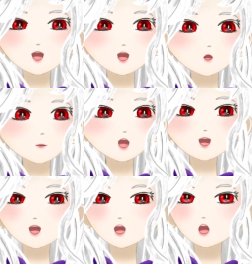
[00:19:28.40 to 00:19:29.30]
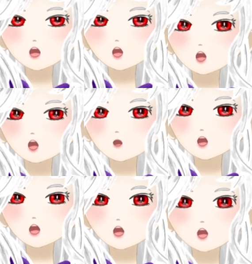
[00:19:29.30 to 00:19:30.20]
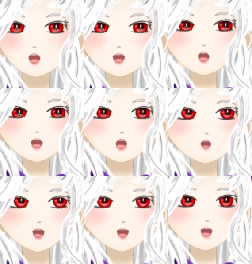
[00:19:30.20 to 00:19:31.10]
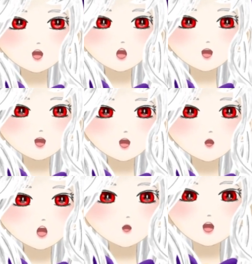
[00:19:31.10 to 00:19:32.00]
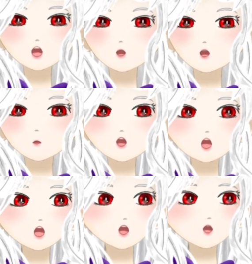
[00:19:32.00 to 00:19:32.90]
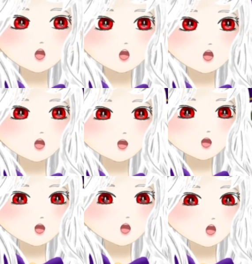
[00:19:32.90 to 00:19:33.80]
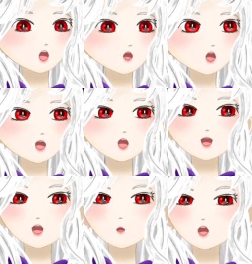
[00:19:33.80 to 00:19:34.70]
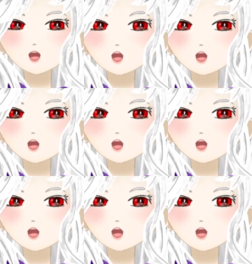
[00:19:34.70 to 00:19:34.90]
But let's shift back over to talking about this song. I'm gonna pause my BGM so we can talk about this.